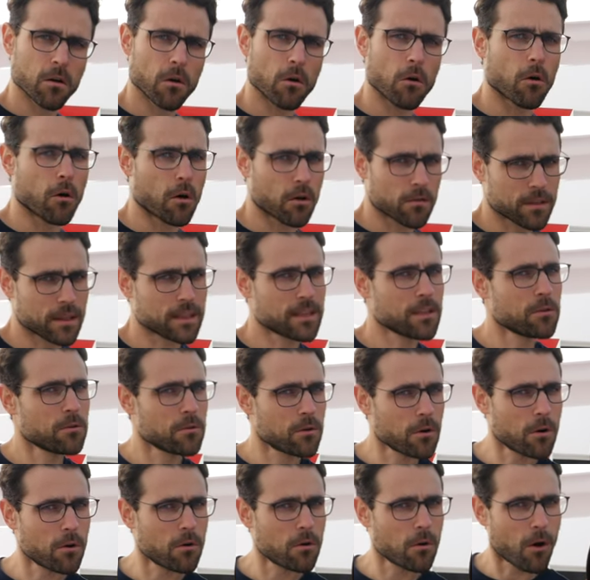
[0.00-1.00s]
or then you
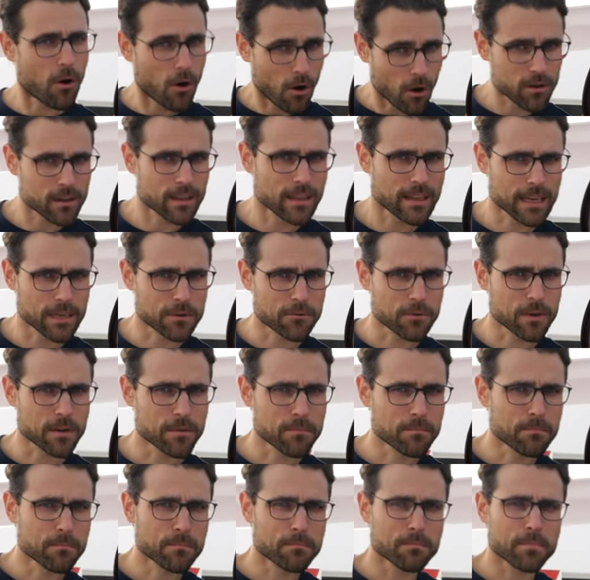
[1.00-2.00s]
go all electric,
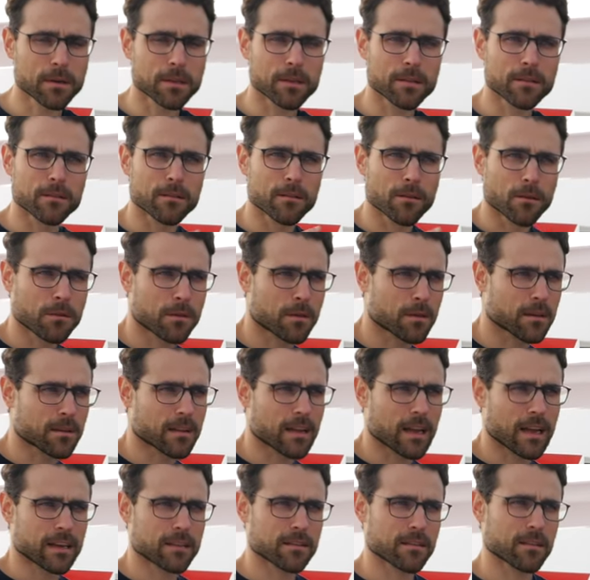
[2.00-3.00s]
but nothing
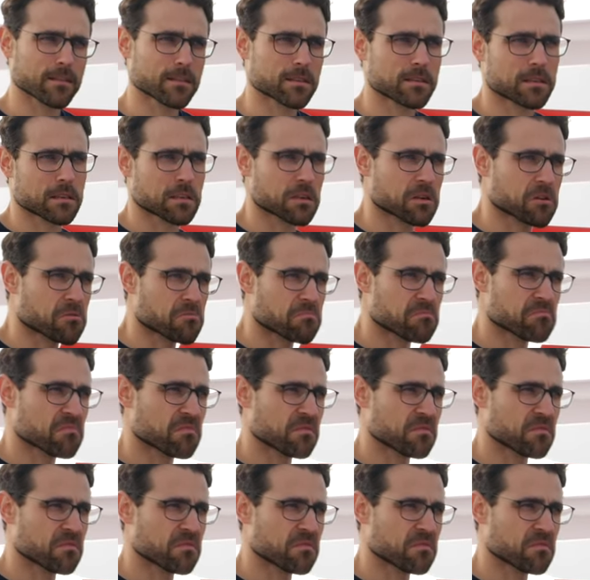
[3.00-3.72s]
like this, you know,